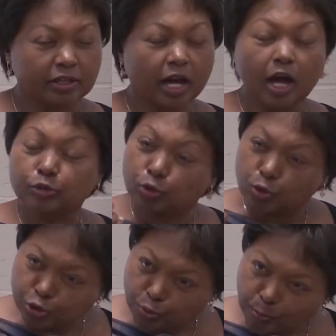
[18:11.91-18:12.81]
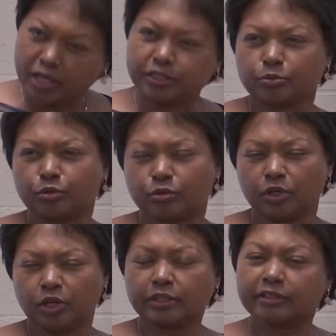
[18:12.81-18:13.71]
how it was possible
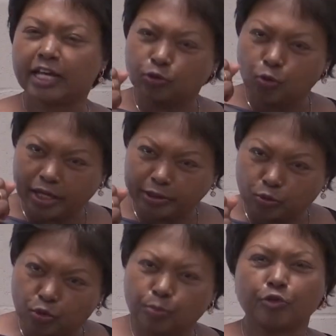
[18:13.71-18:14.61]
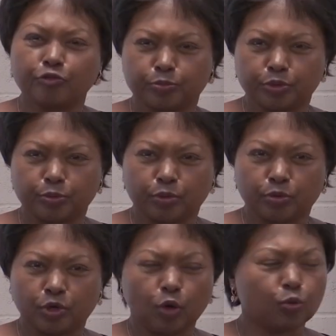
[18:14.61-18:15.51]
that one group of
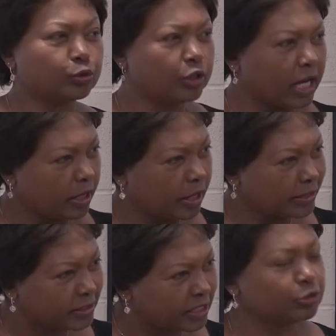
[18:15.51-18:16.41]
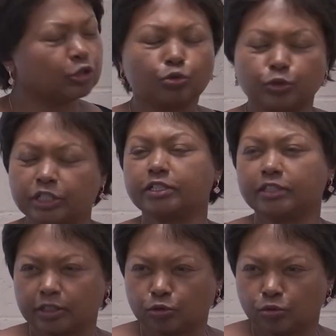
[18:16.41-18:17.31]
people would accept to kill
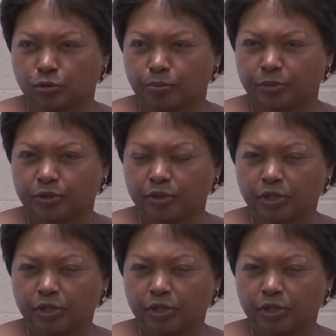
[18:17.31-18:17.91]
the other group